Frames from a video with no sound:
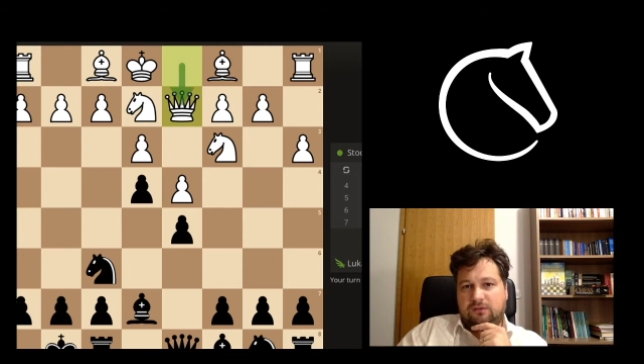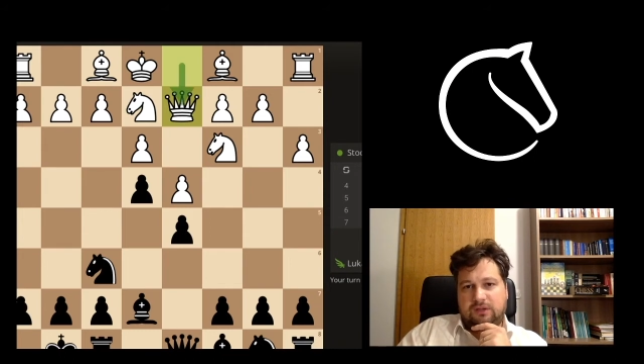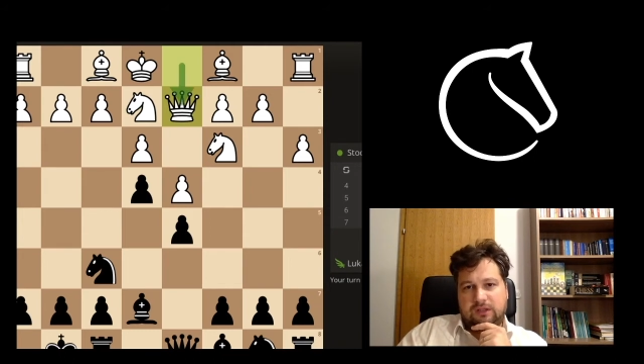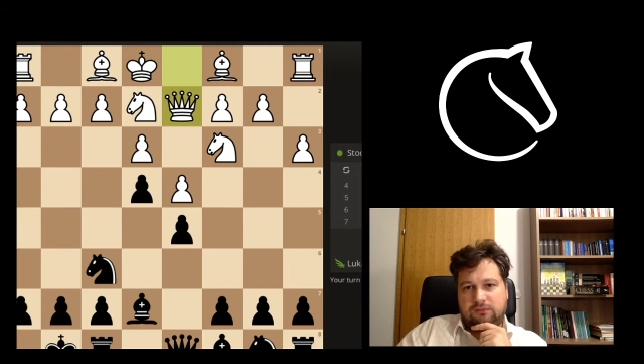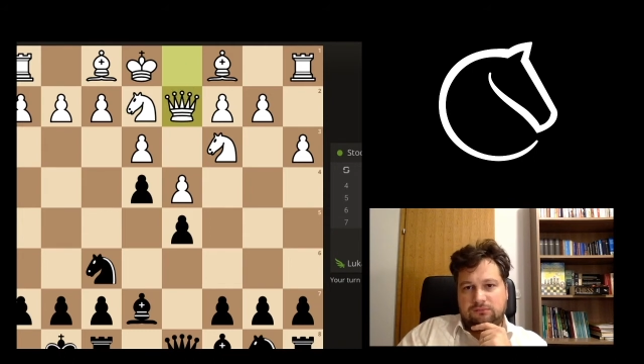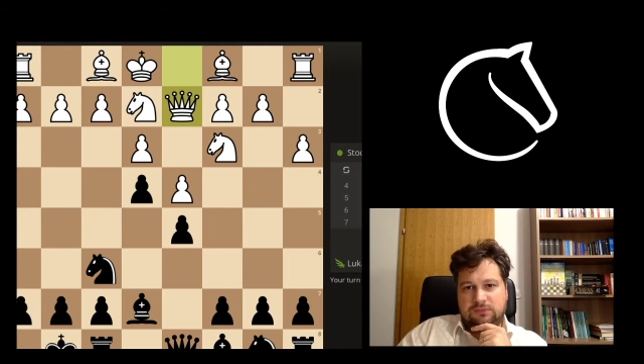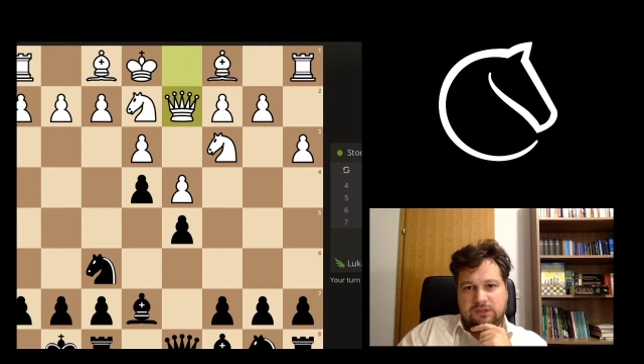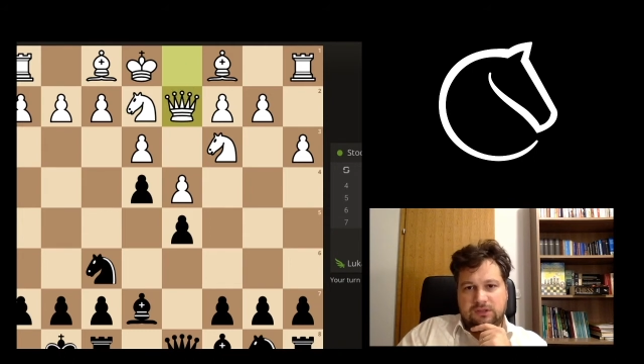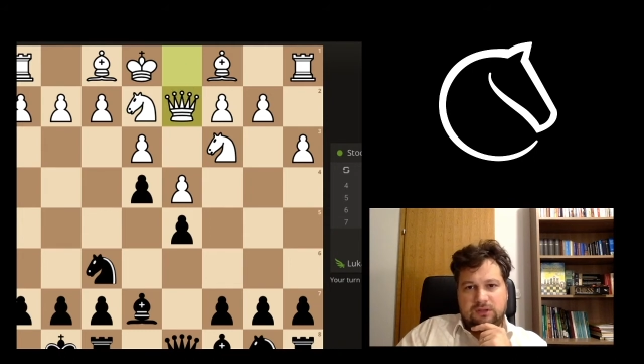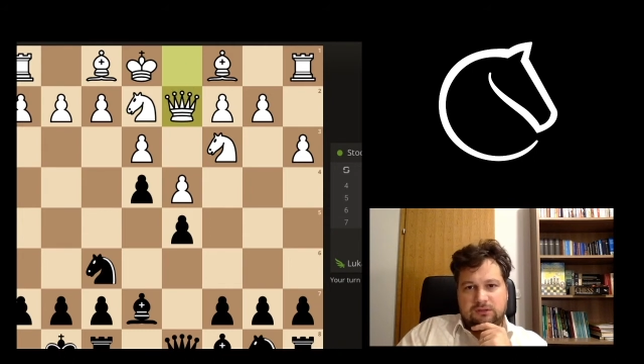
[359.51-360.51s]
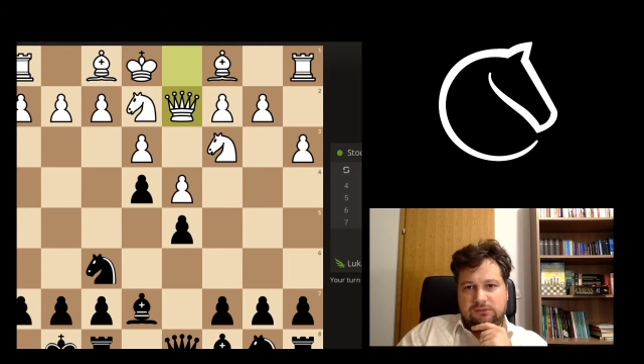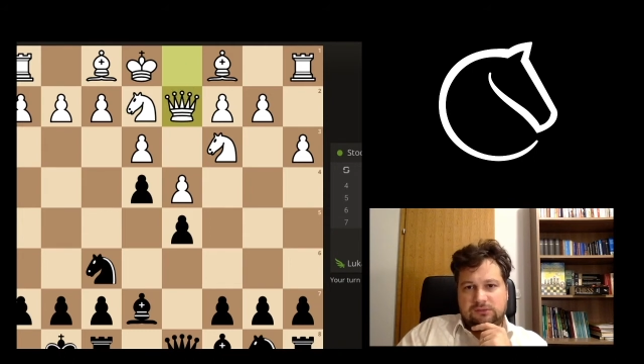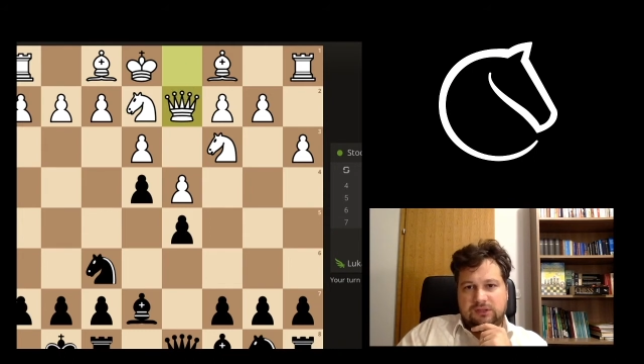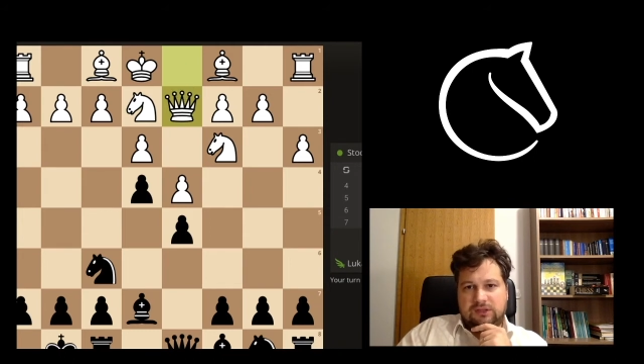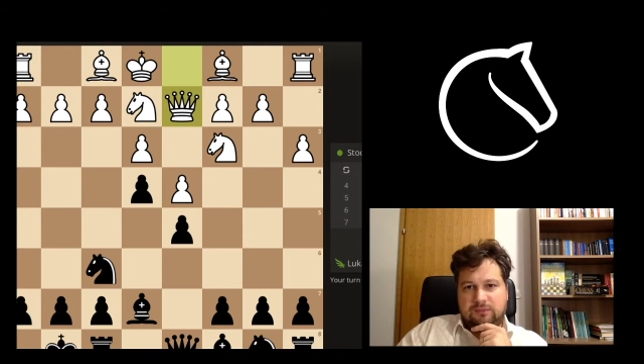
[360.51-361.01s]
Okay,
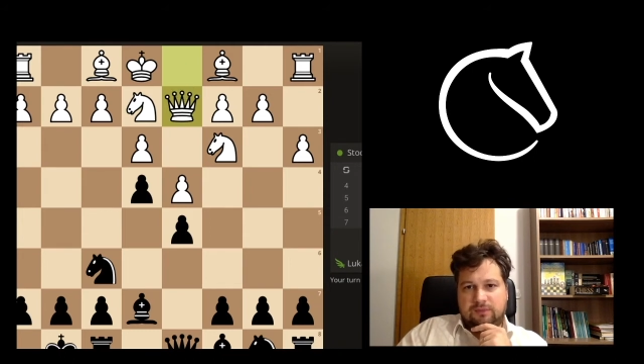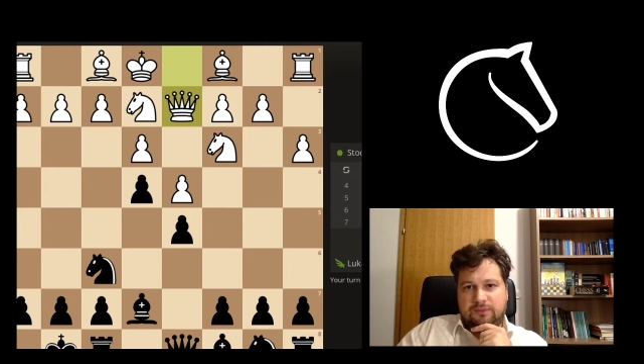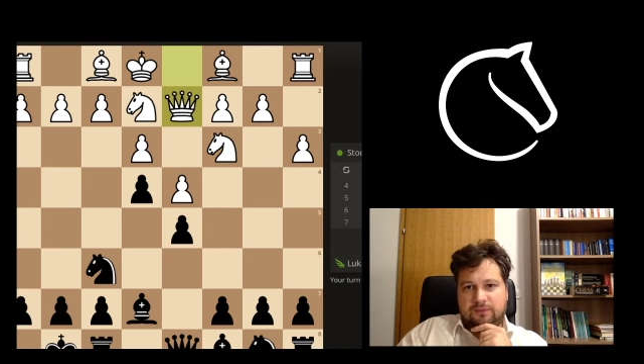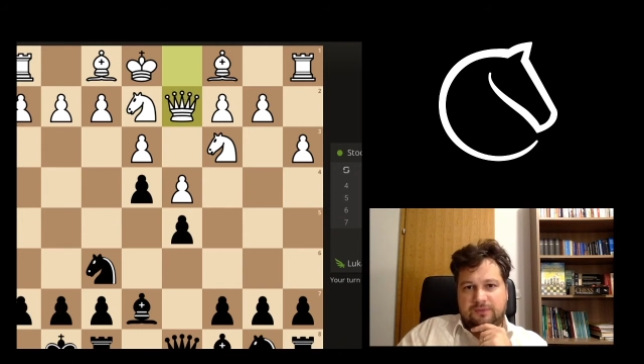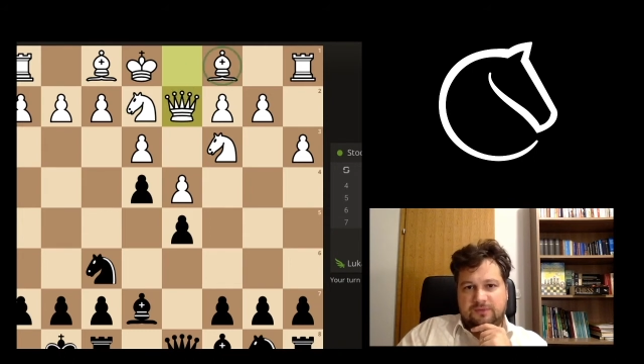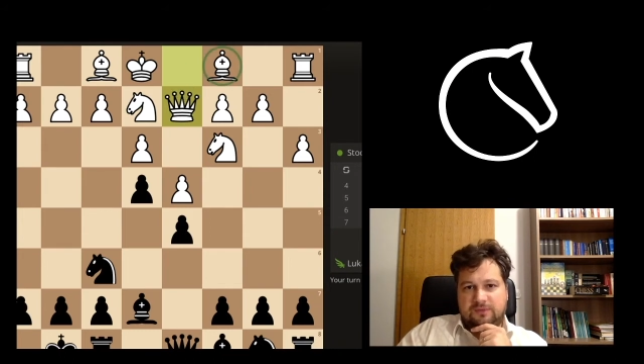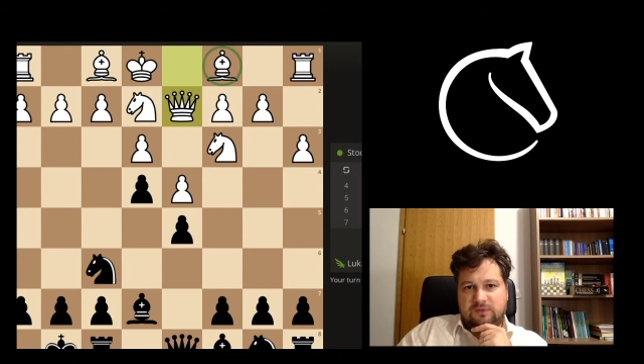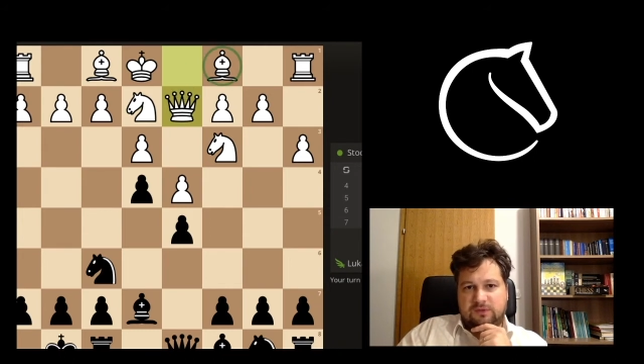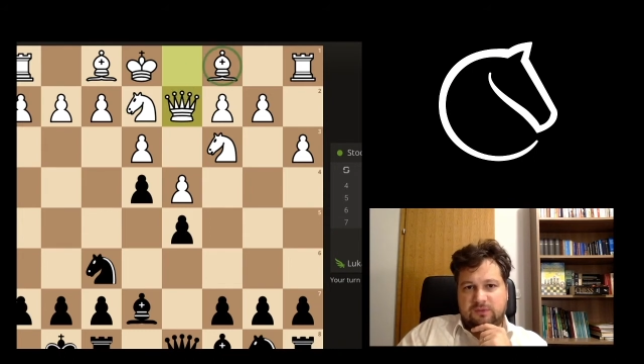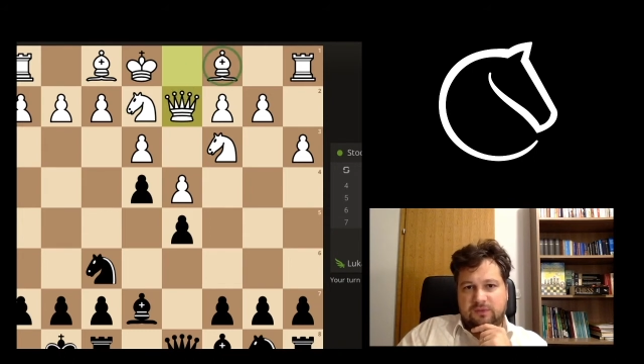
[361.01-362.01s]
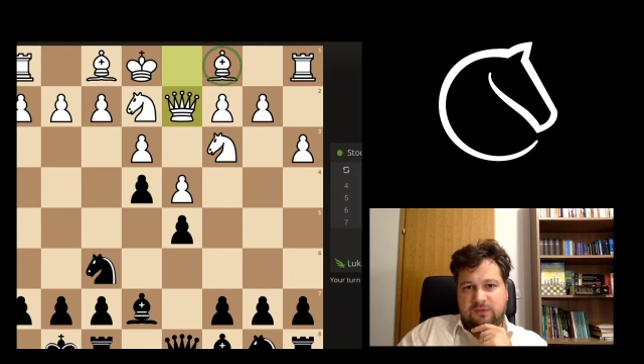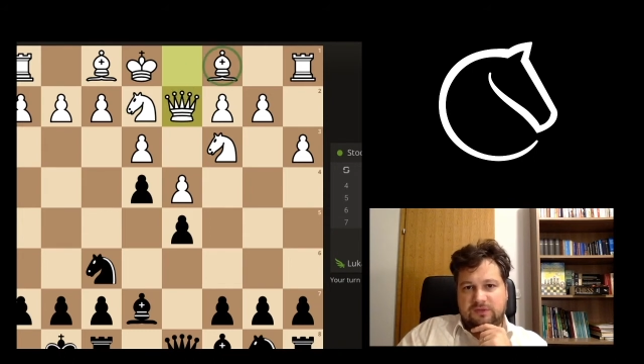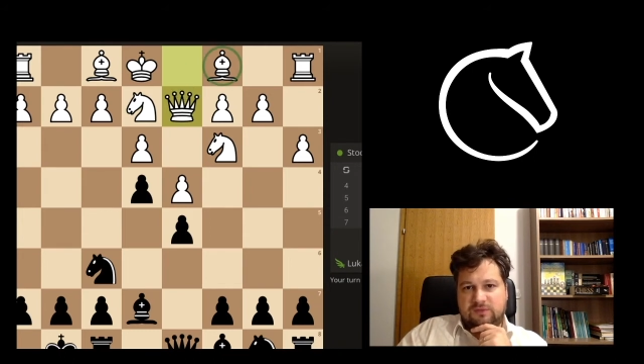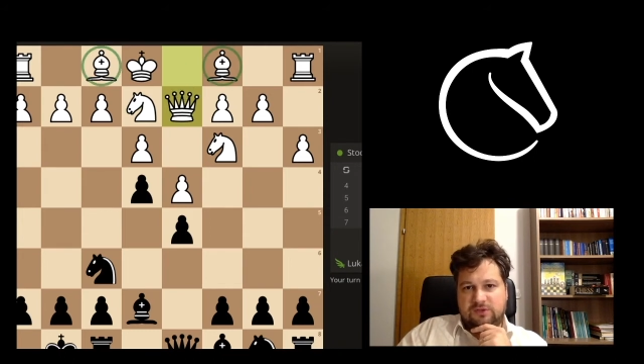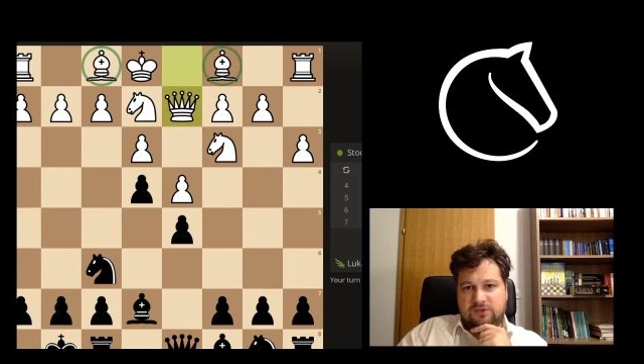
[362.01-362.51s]
that can be a purpose. But what about
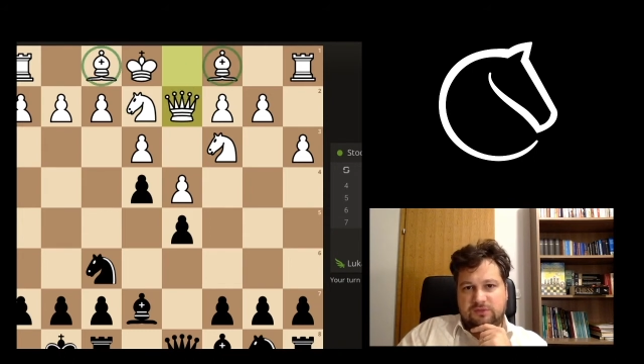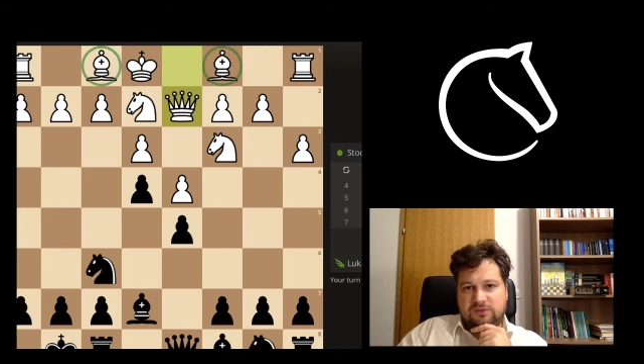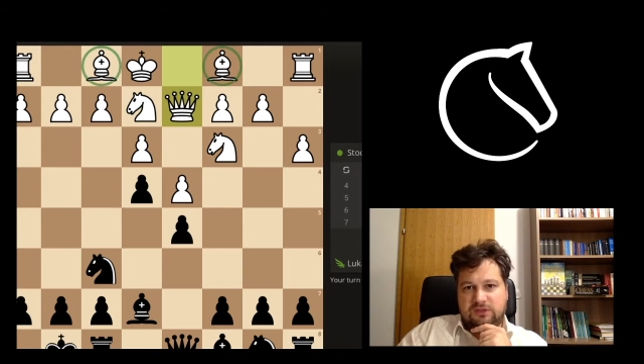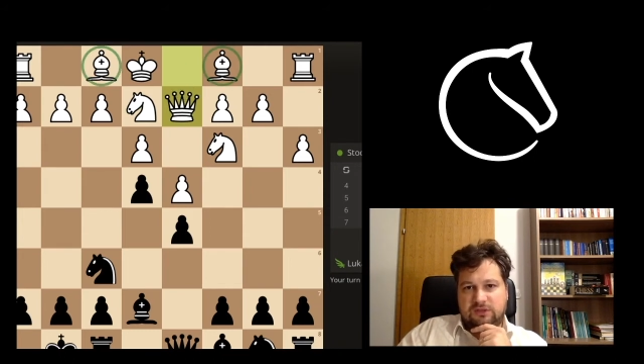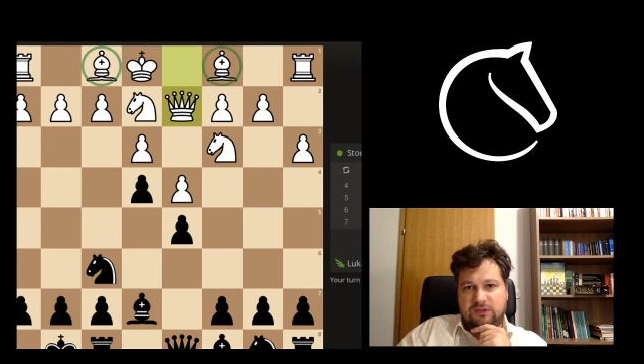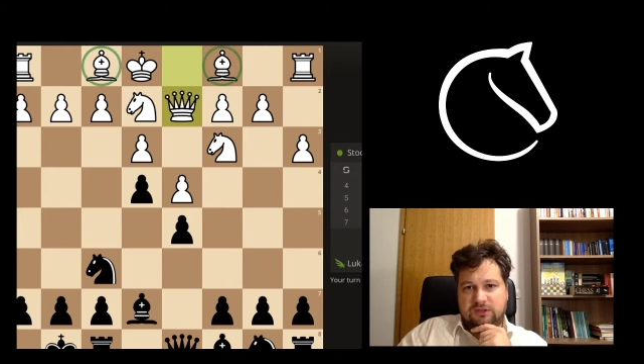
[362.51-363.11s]
these bishops? They